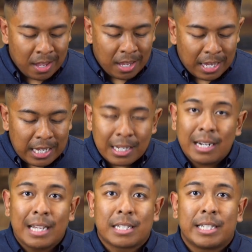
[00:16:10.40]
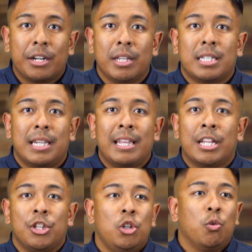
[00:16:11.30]
He's not necessarily saying
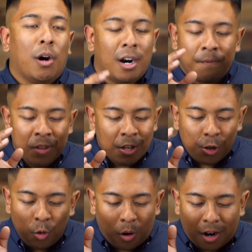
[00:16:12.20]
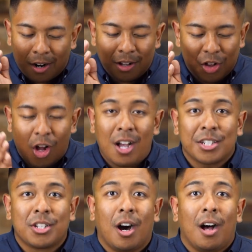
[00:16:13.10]
that you are you are
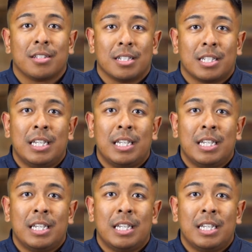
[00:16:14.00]
lost causes.